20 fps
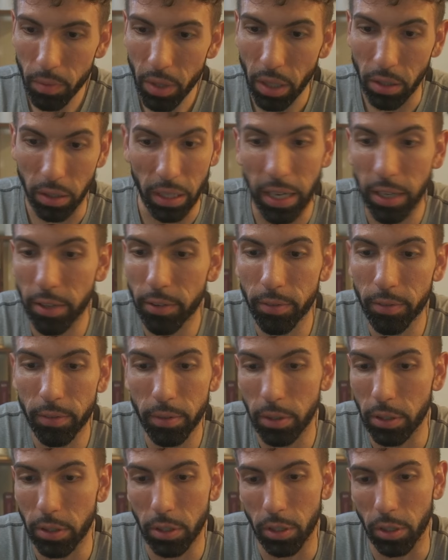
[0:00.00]
a lot of
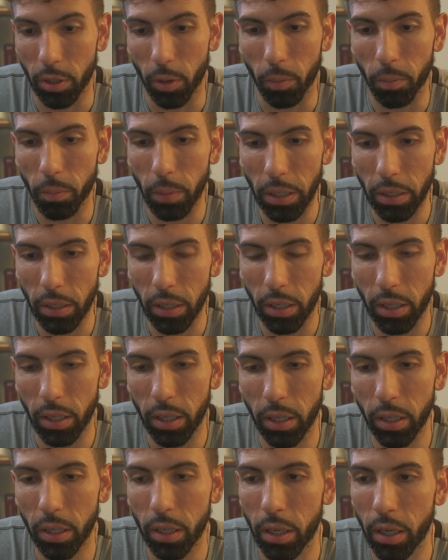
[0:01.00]
the, the you know,
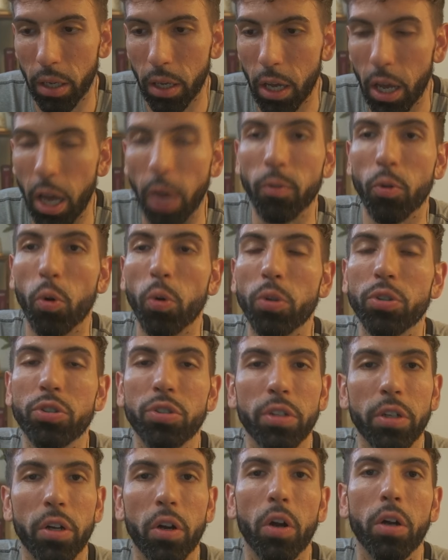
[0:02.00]
of course
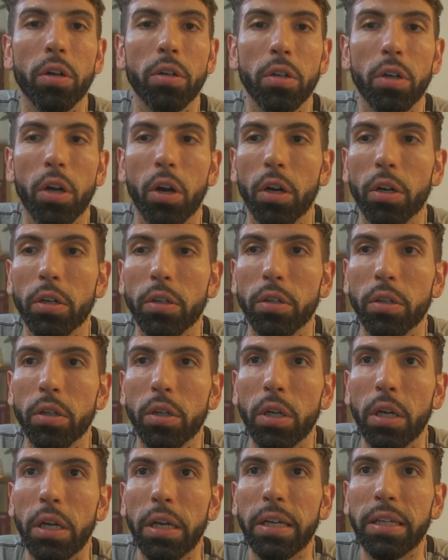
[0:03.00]
there are are
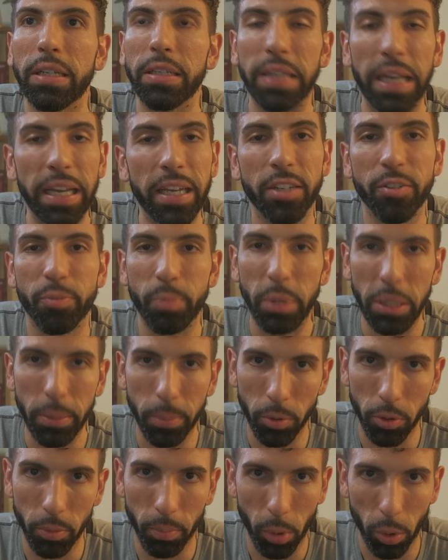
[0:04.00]
negative
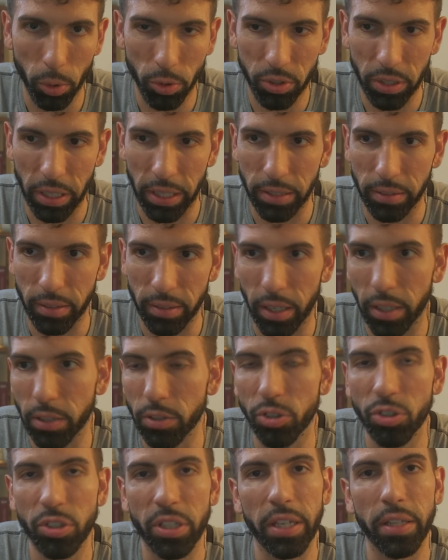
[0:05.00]
people to both sides. I
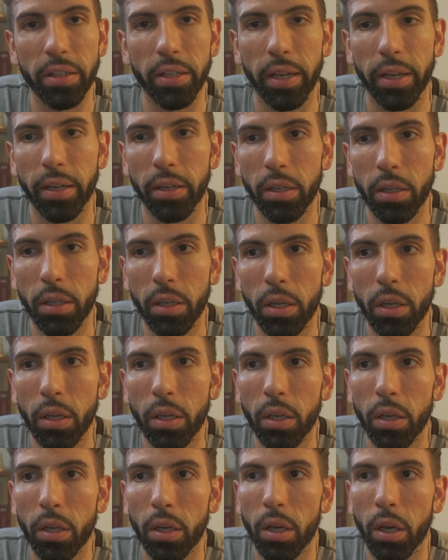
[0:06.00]
understand that,
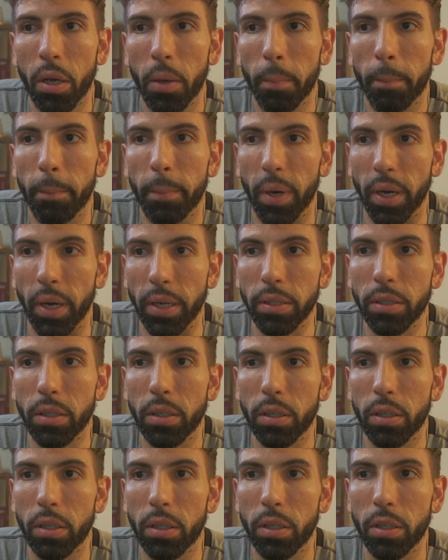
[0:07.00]
but
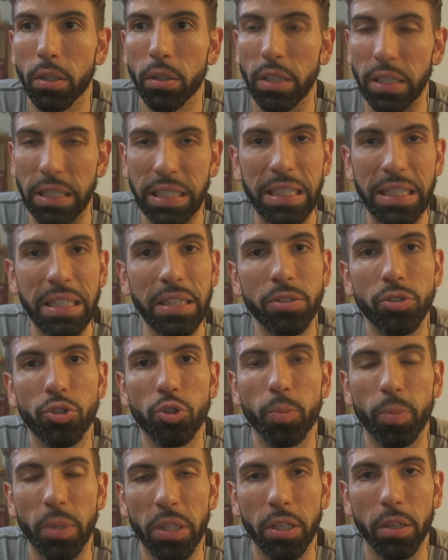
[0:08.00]
the keys
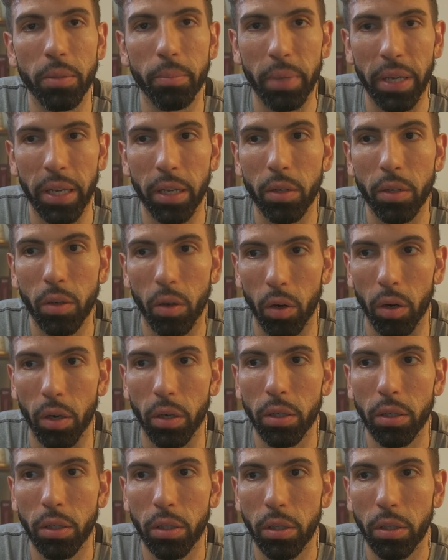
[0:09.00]
to being a man
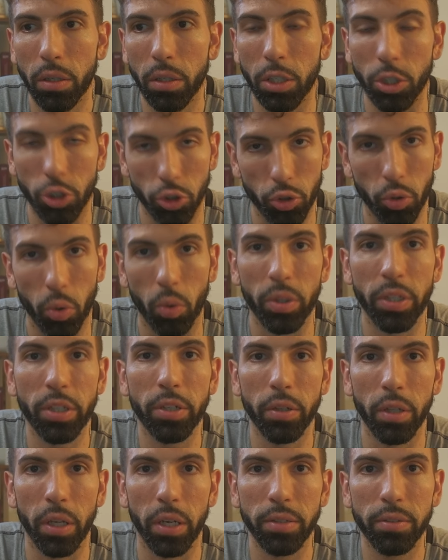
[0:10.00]
are controlling
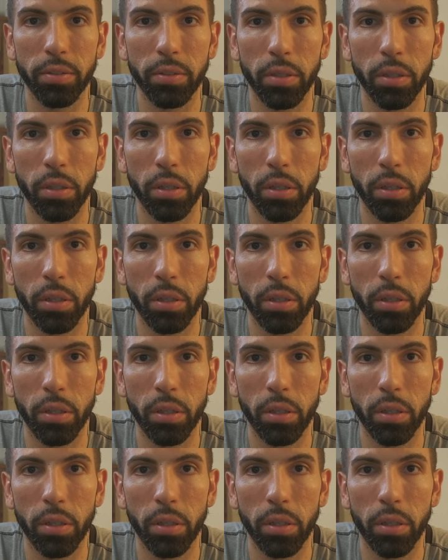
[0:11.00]
your lust,